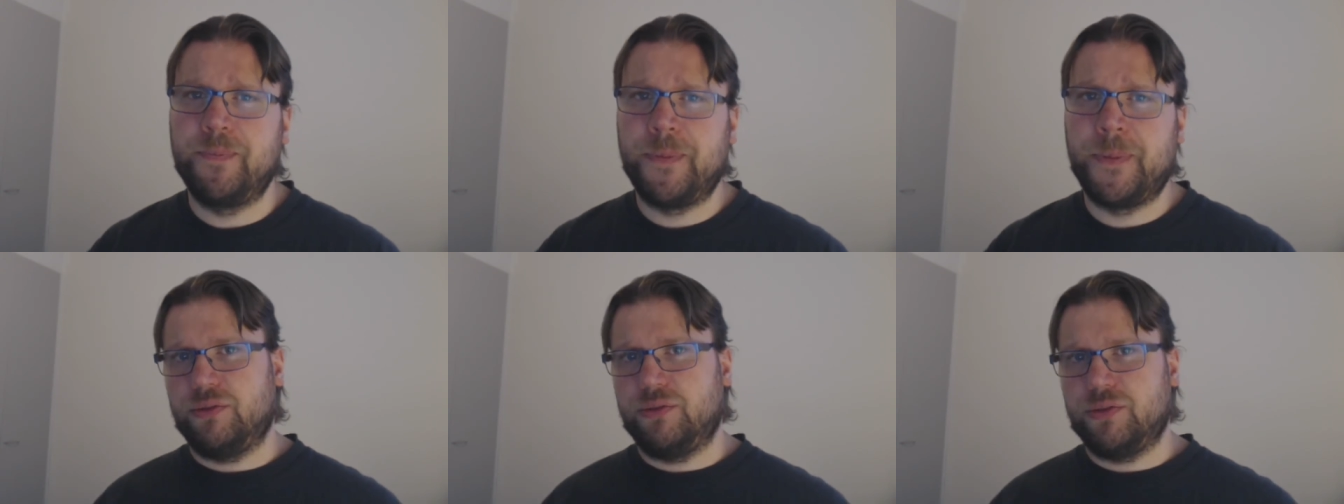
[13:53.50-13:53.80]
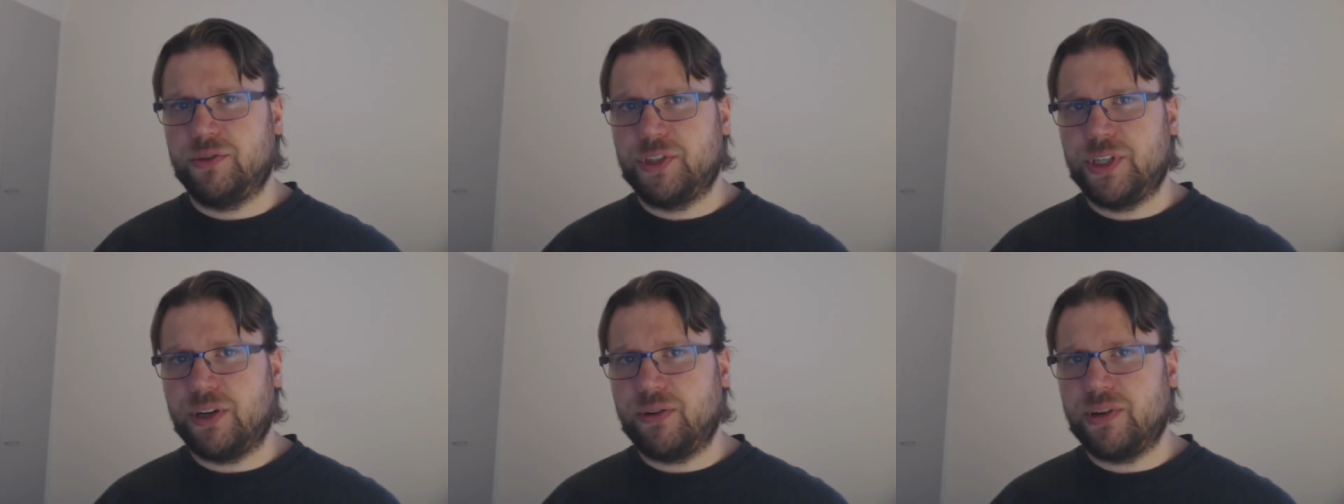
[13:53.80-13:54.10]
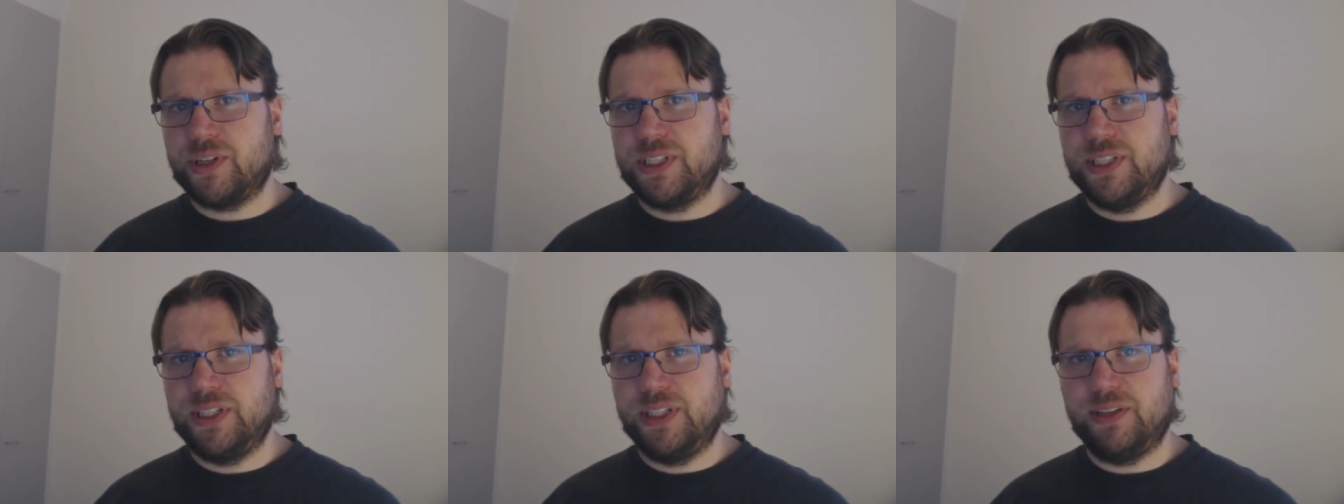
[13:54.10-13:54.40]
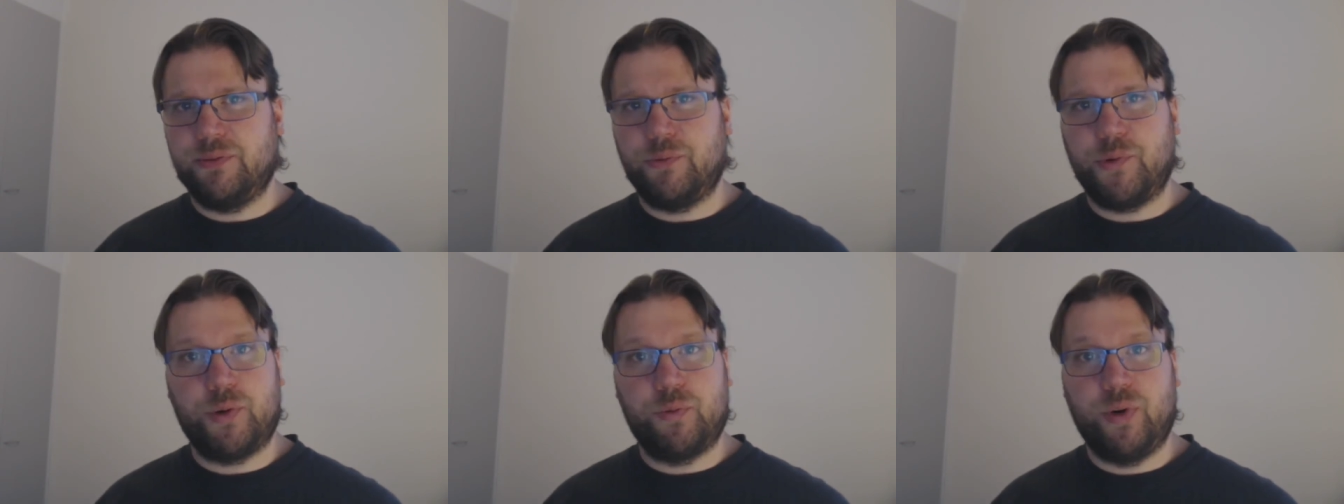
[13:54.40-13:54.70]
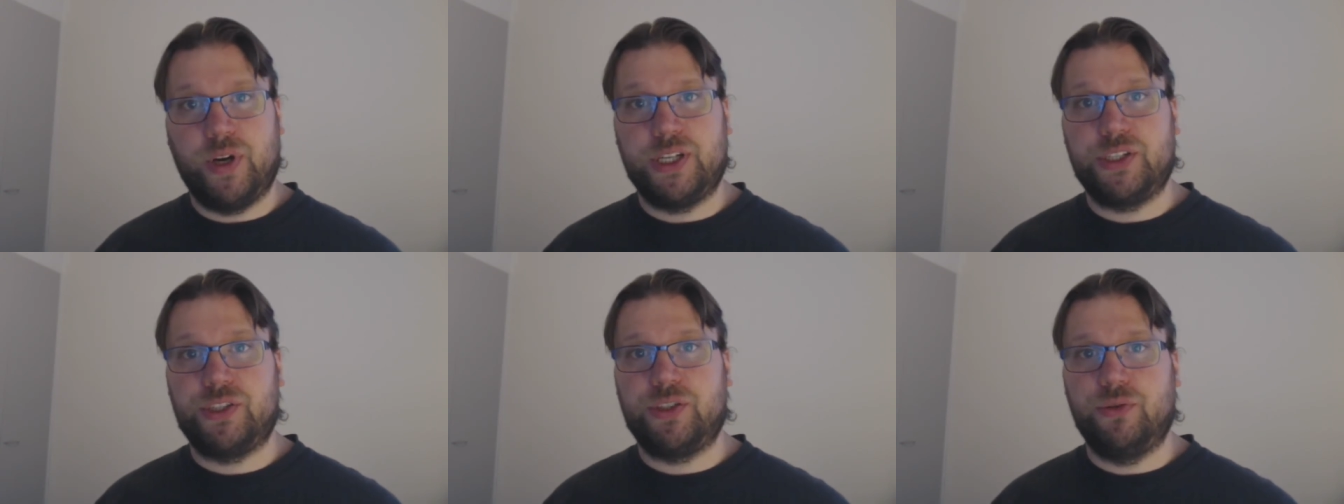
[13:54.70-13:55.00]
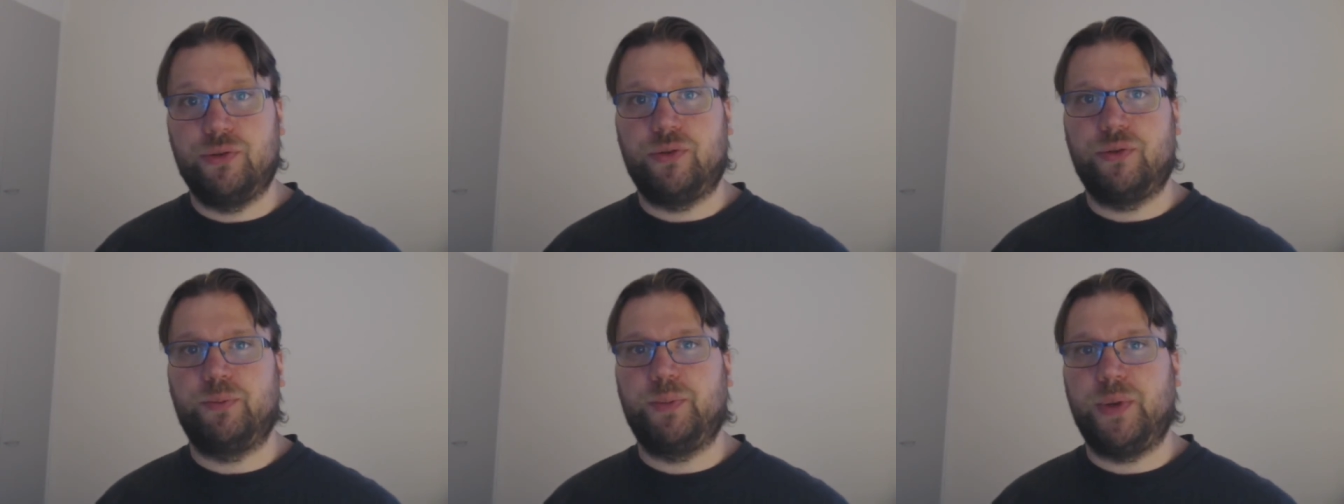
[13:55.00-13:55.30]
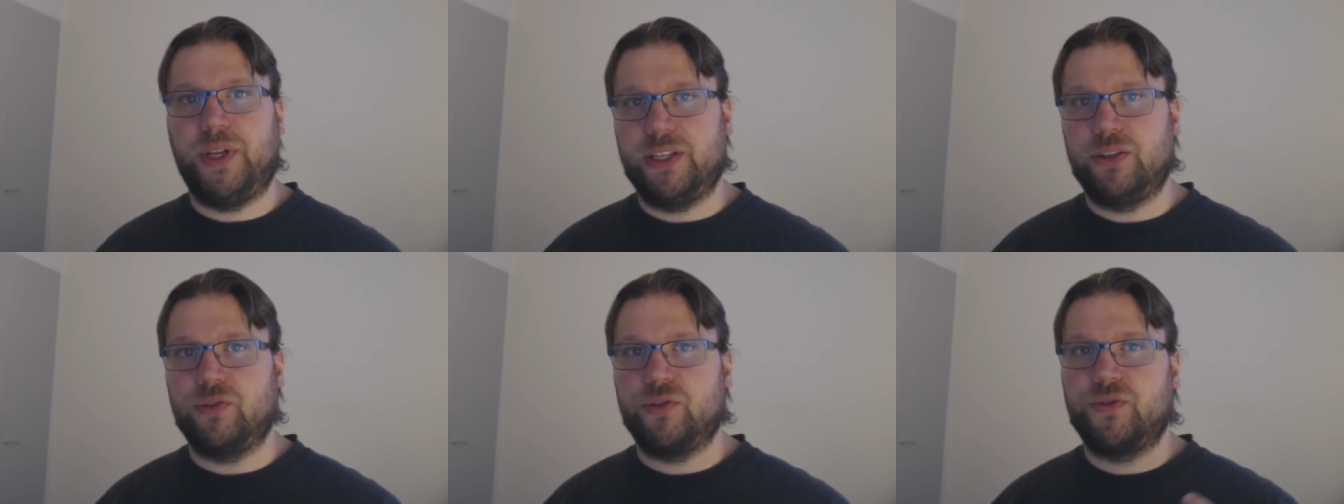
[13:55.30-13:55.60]
Sherazin requires you to
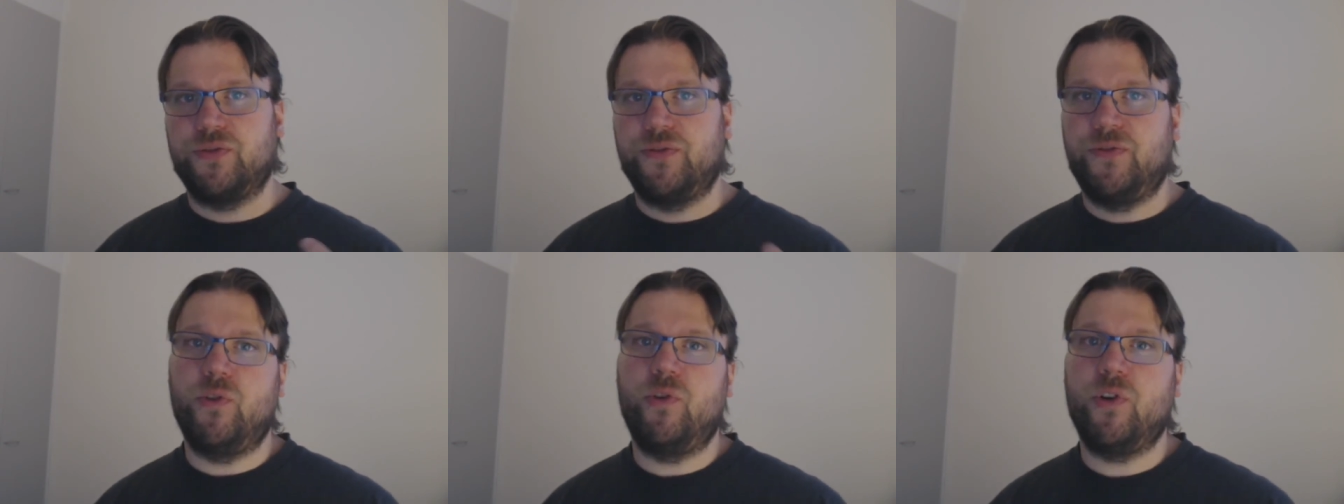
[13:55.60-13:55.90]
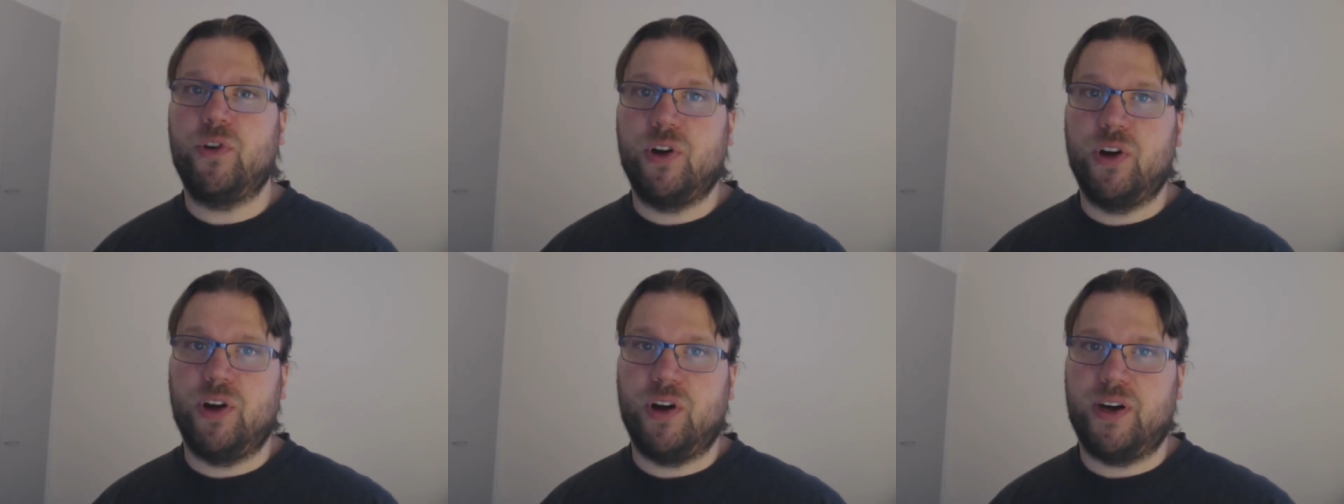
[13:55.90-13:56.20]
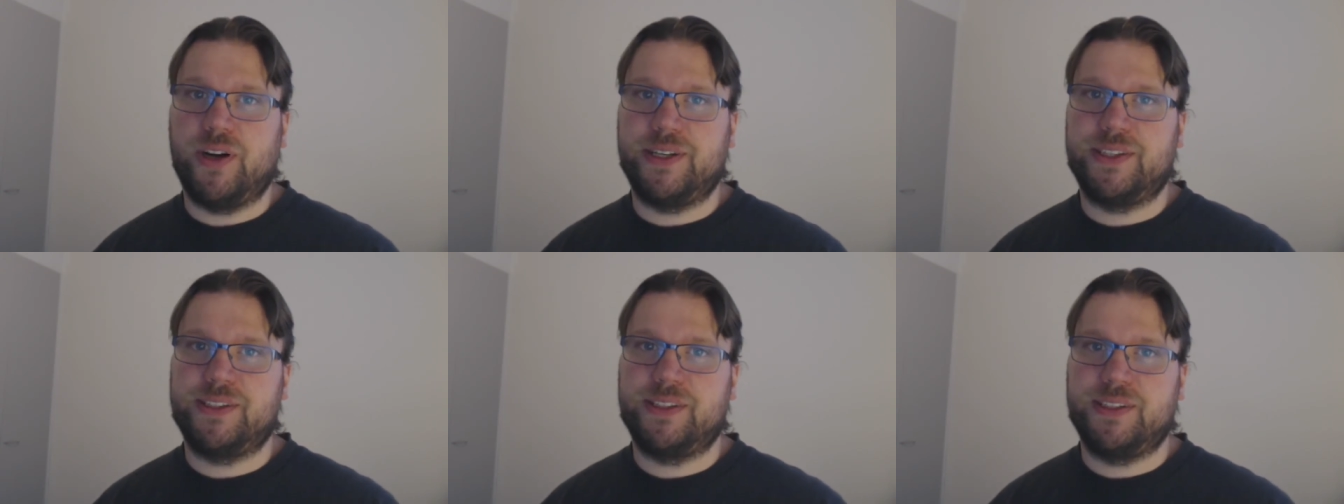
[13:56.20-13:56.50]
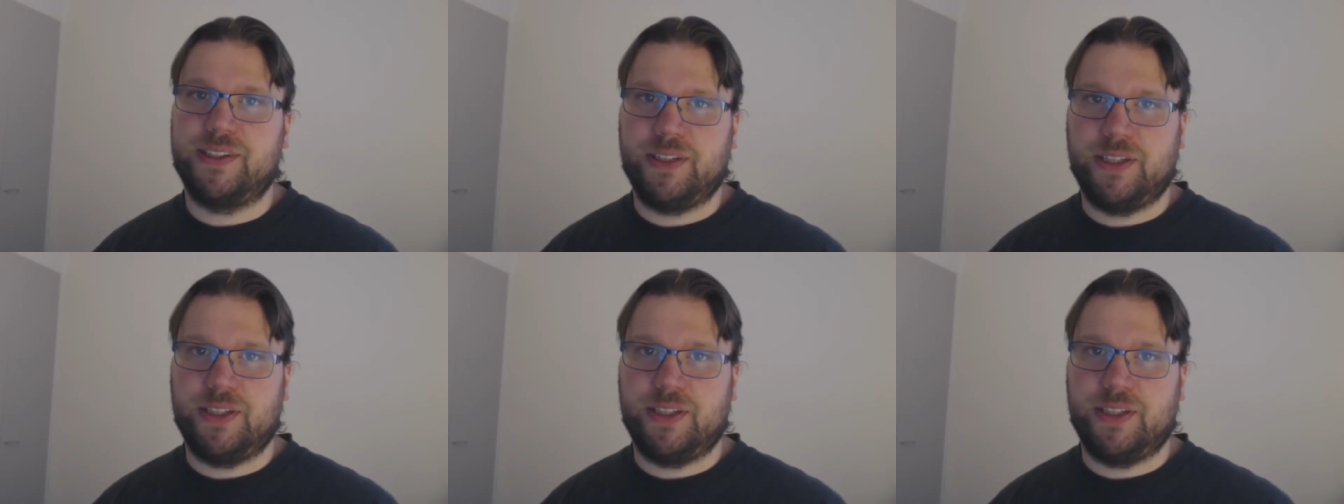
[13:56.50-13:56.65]
play those four cards